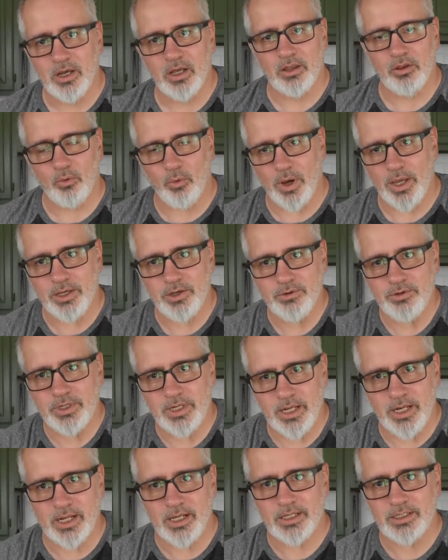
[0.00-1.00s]
the way you
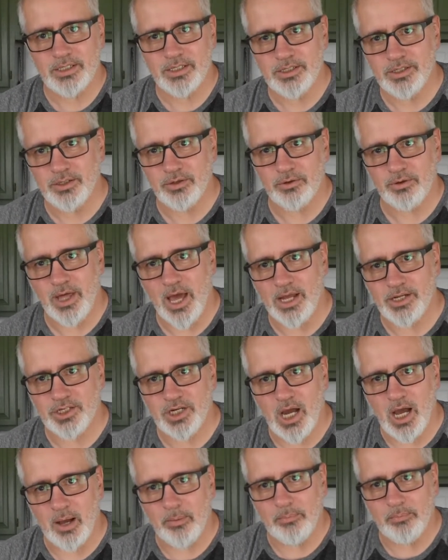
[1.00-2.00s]
need it to do that
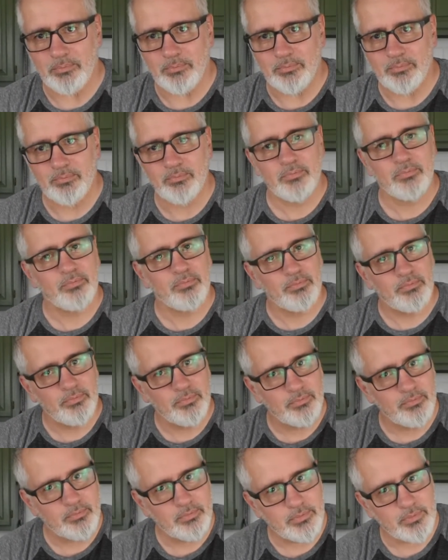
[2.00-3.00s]
job.
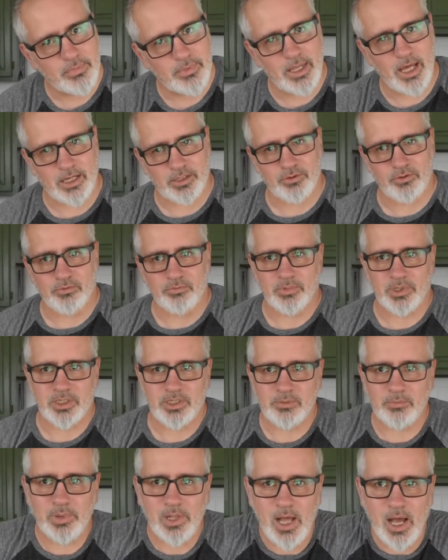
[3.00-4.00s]
That's what
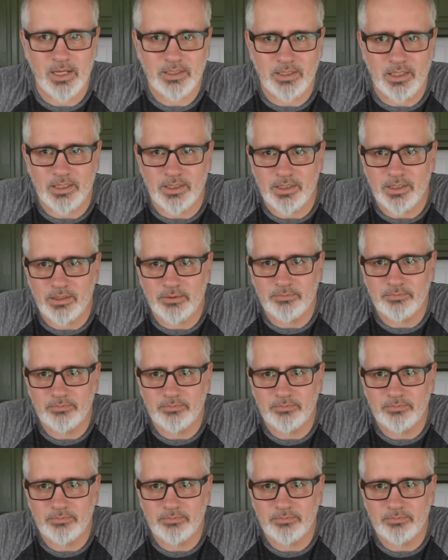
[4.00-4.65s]
mise en place is,